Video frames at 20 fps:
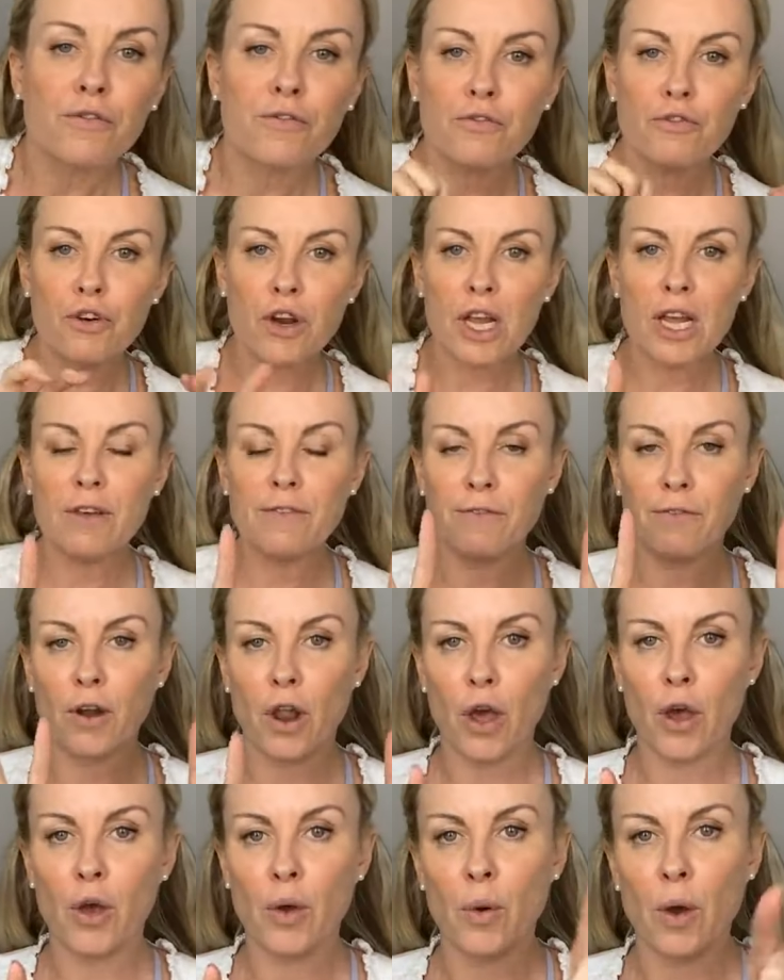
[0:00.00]
free
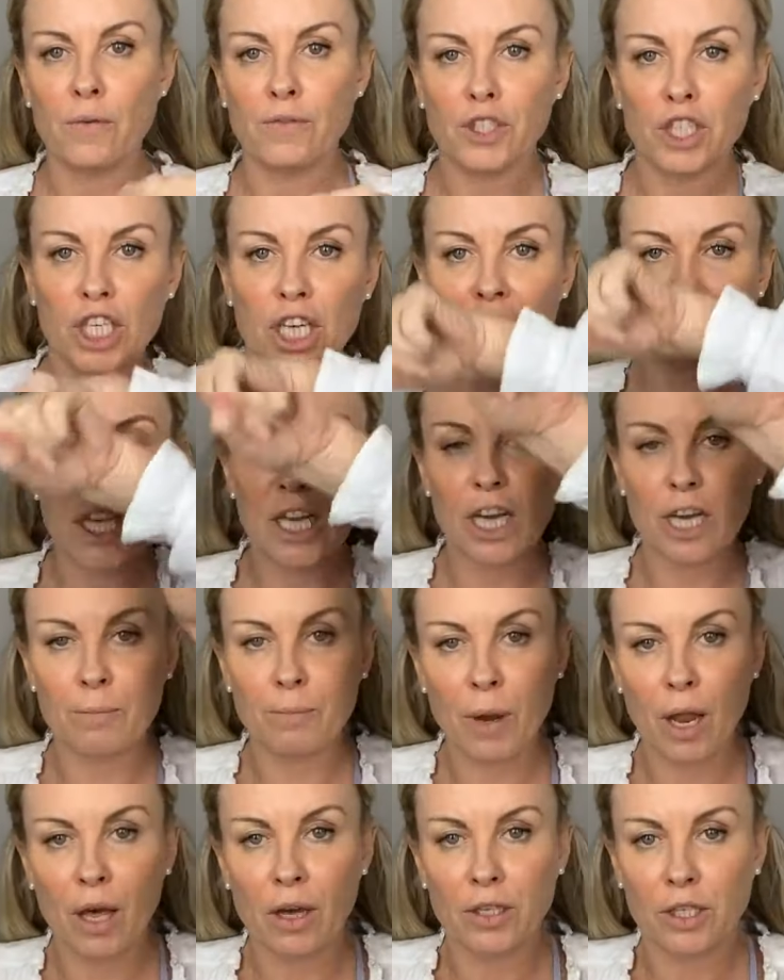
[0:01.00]
flow of chi
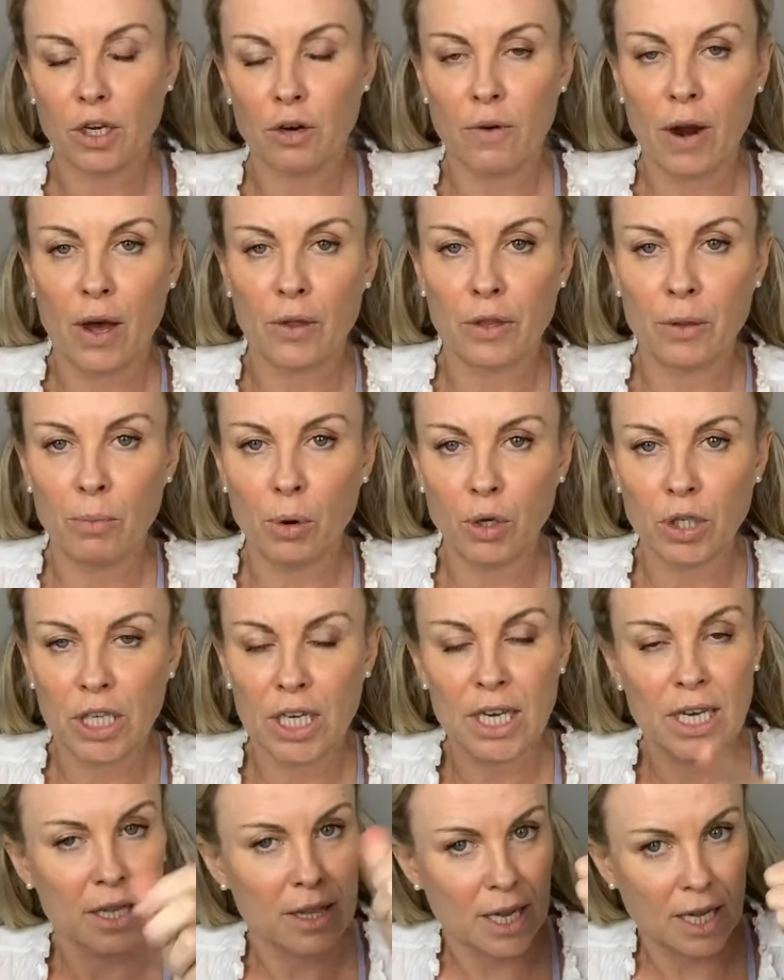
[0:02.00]
and blood around the
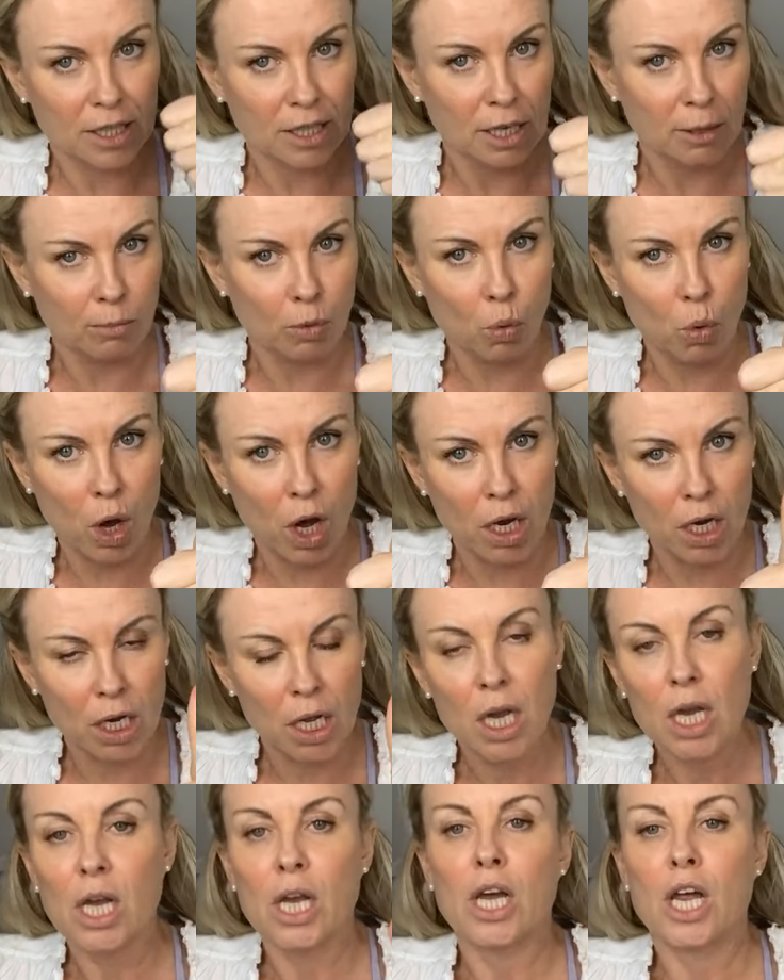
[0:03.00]
body. That's number
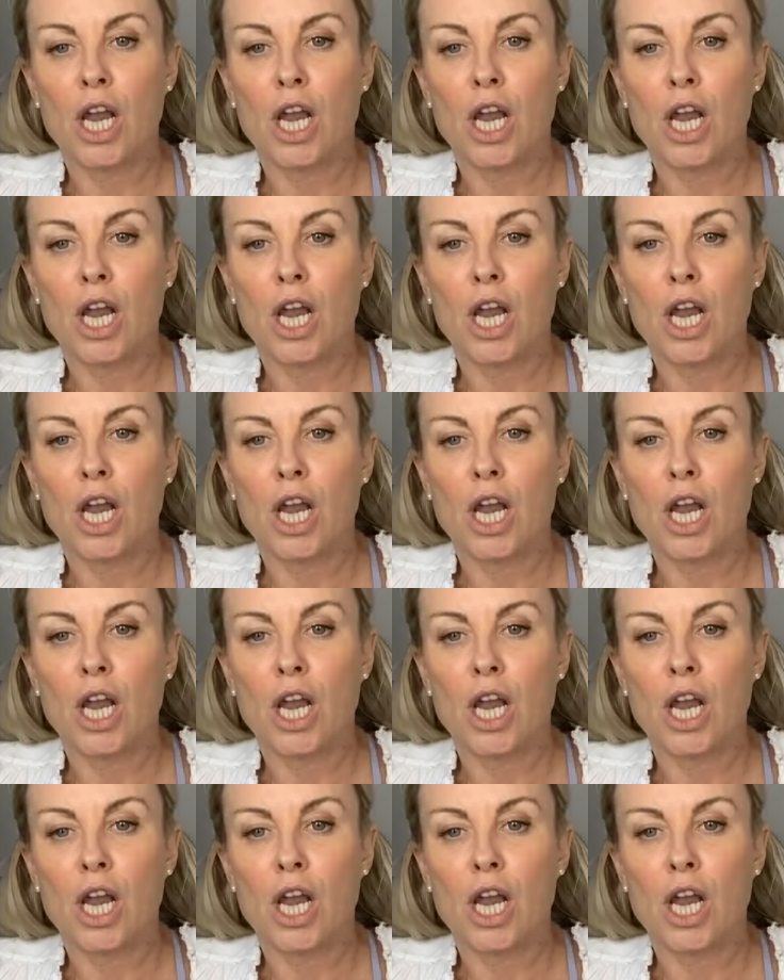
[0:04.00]
one.